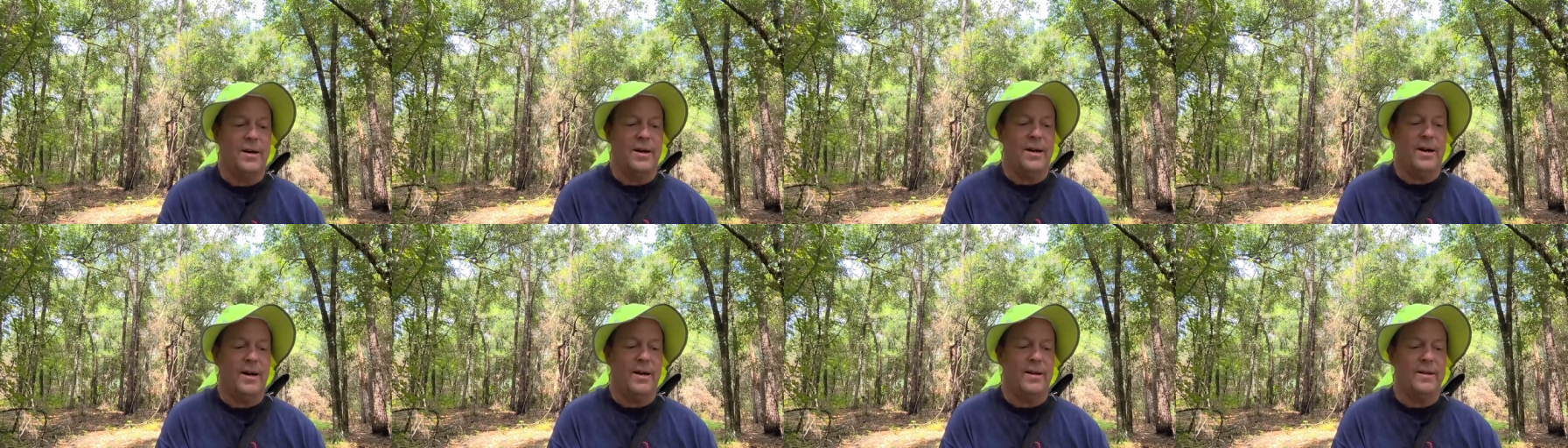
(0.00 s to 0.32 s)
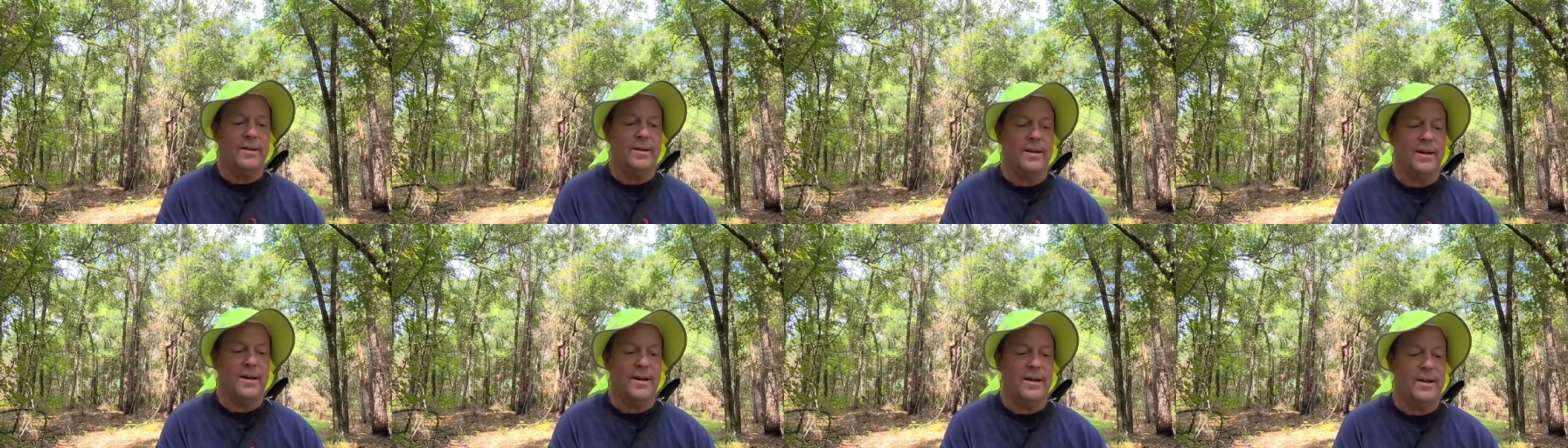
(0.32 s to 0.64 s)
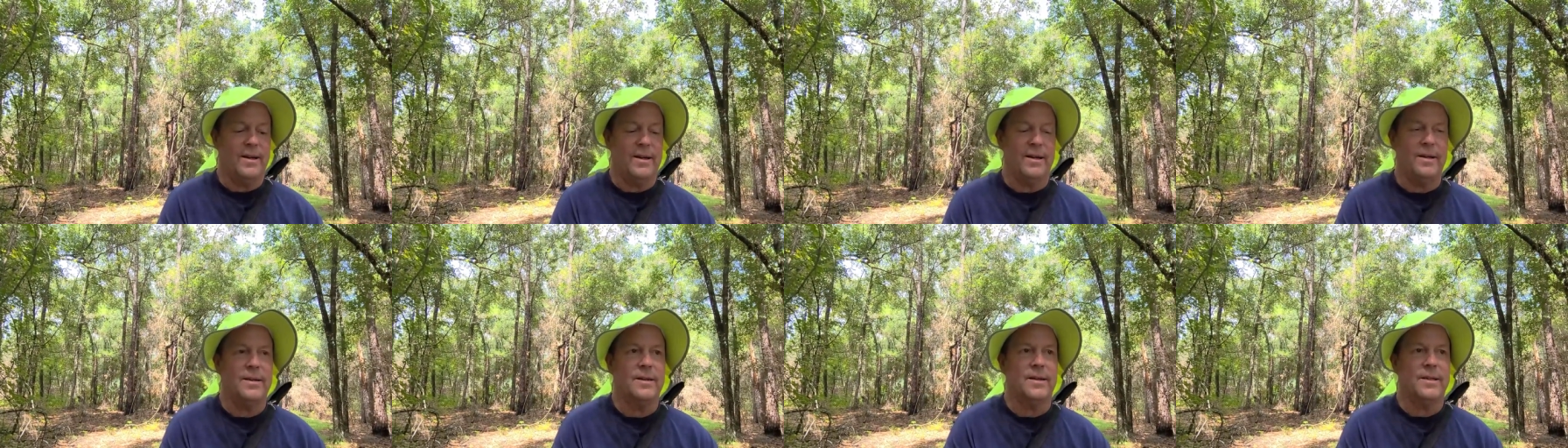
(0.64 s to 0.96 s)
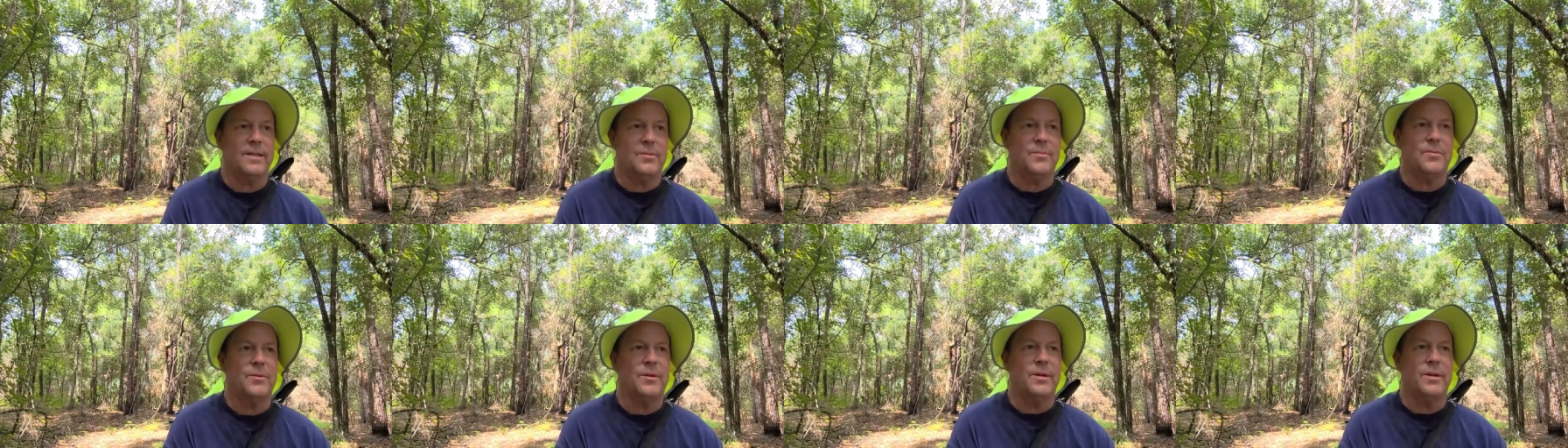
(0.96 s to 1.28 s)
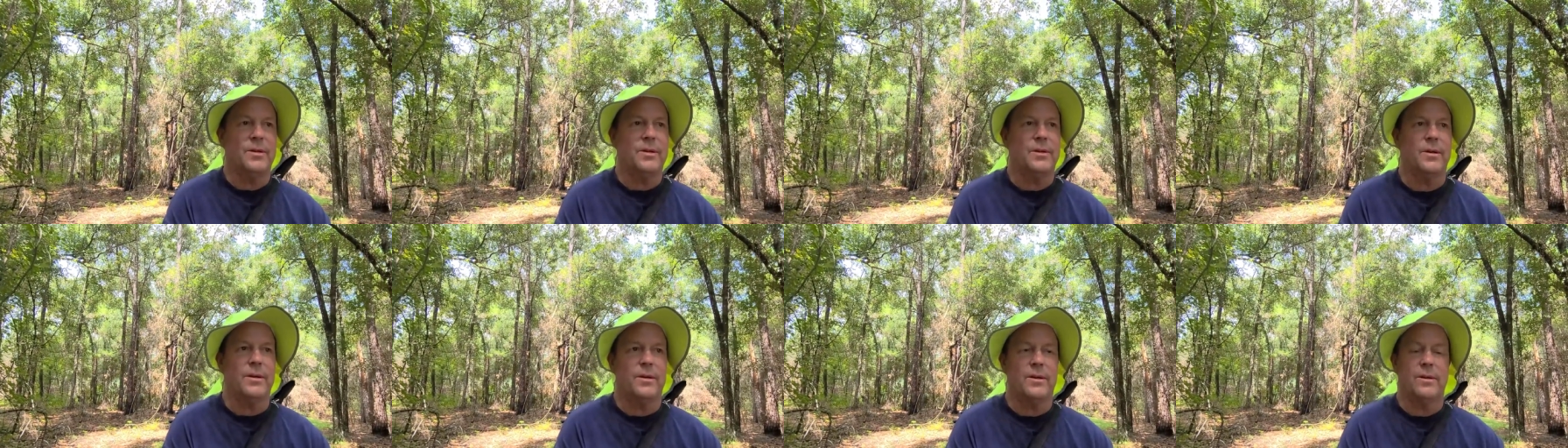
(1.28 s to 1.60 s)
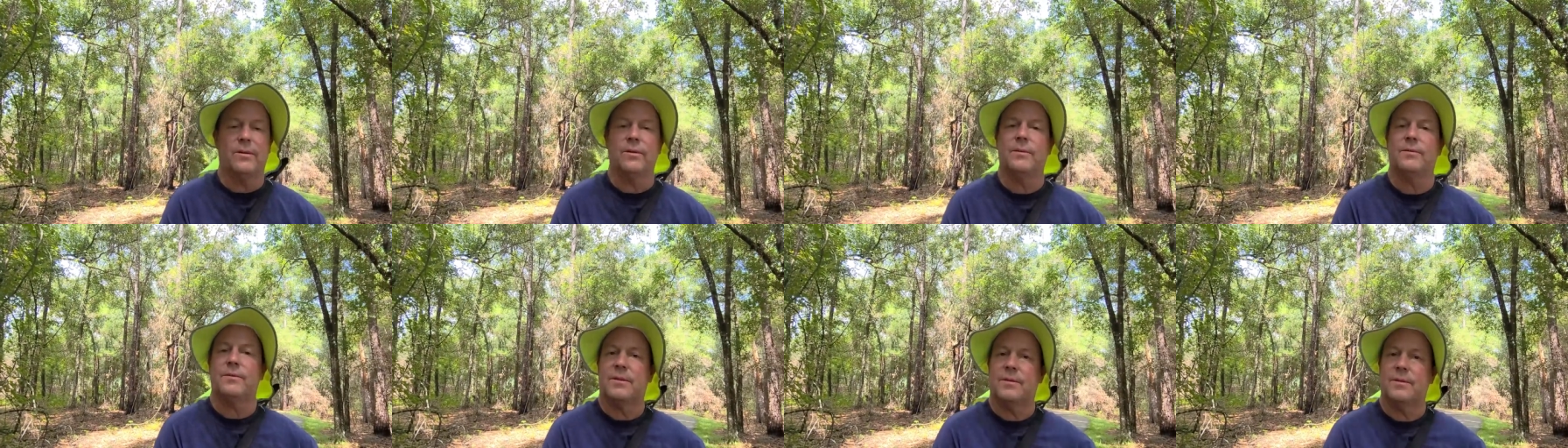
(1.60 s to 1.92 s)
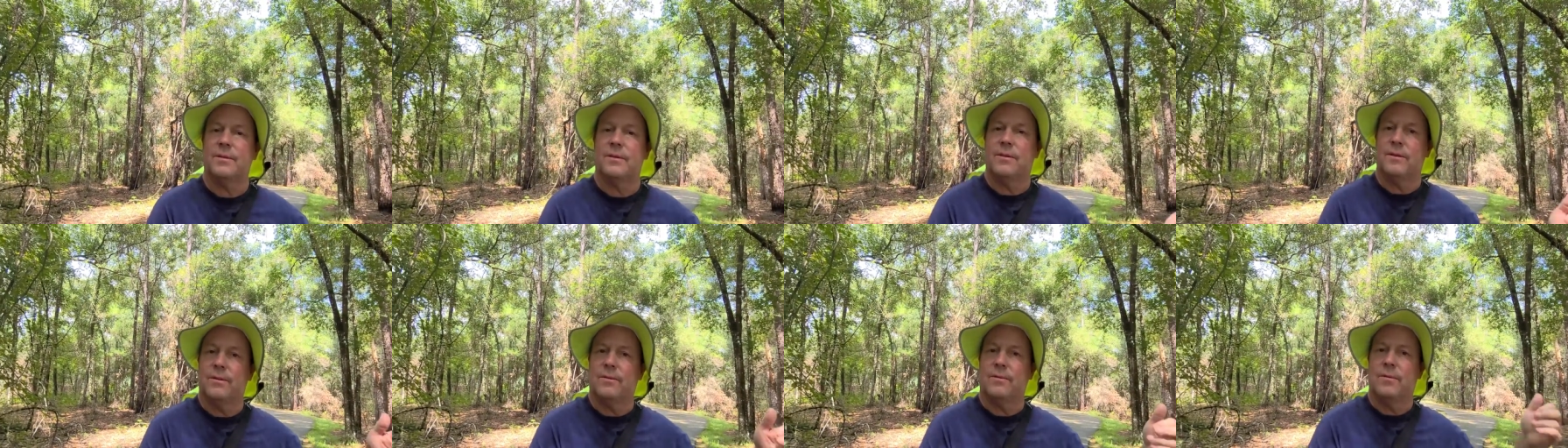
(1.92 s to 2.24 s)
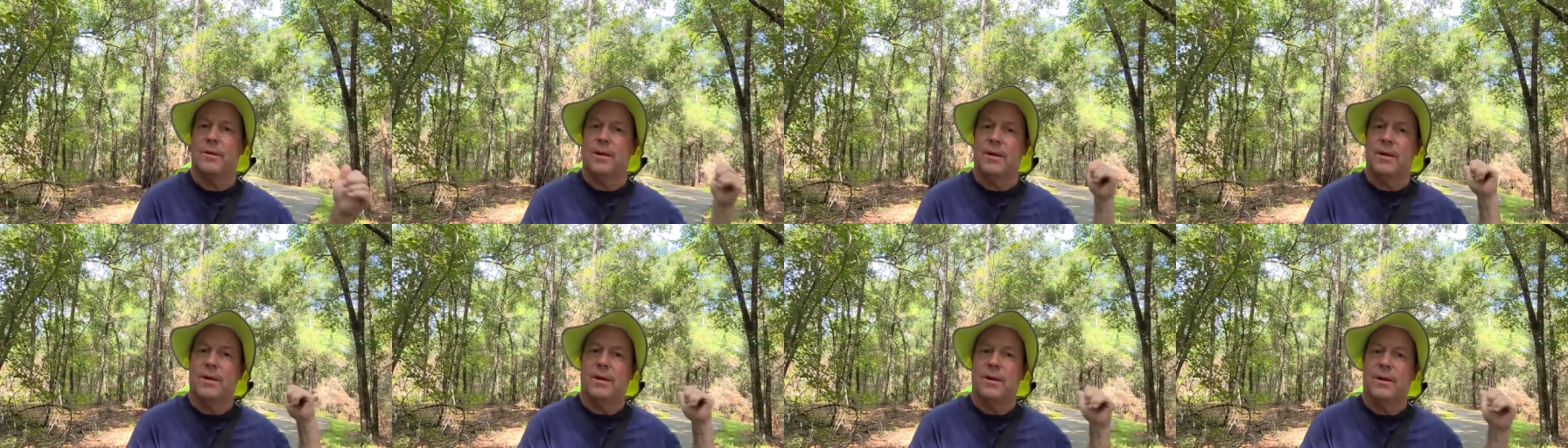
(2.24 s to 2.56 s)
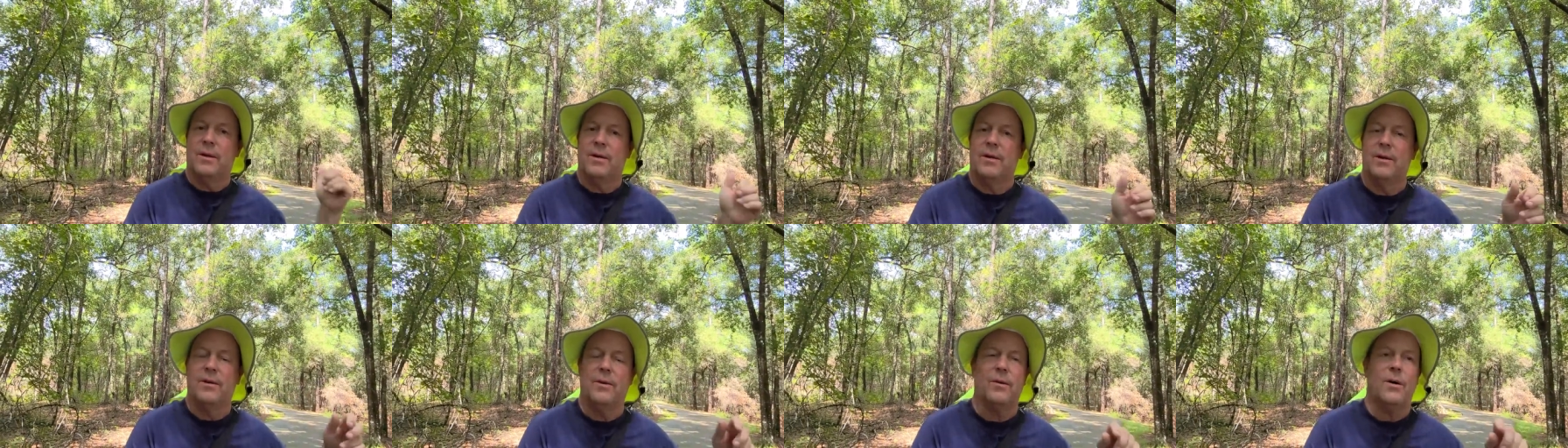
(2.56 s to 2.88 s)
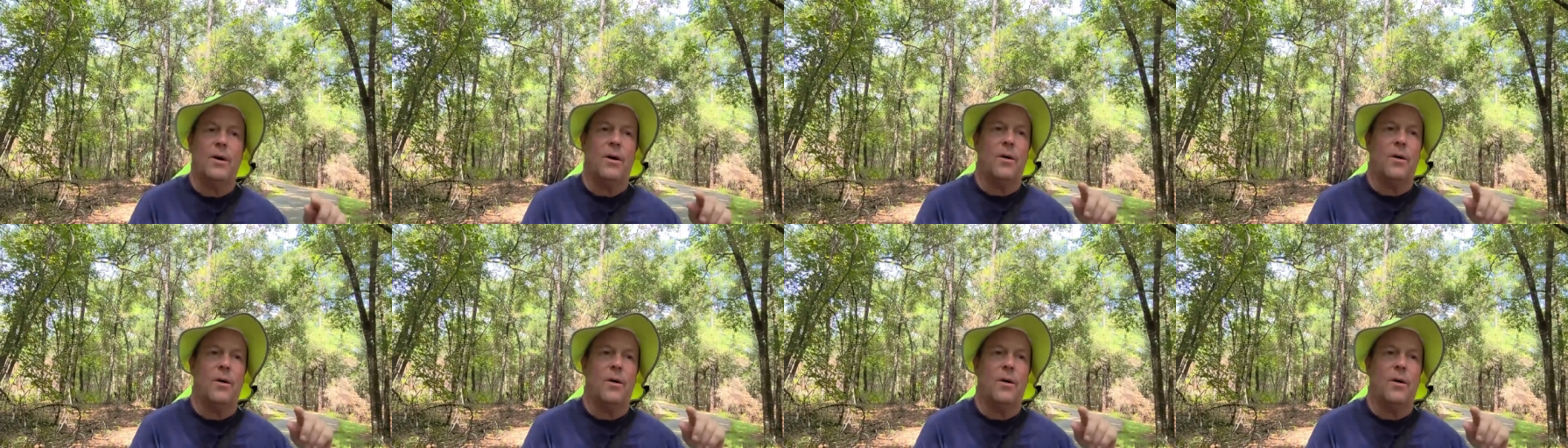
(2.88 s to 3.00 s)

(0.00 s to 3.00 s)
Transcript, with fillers: and uh, he does pretty good. He'll, he'll, he'll